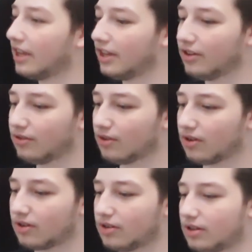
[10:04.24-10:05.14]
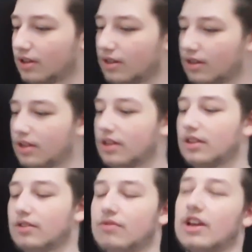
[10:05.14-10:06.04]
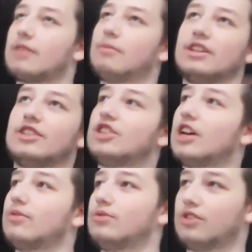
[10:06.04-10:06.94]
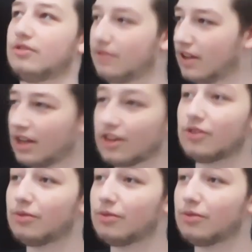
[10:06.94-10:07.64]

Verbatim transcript: here are the the recommended channels of the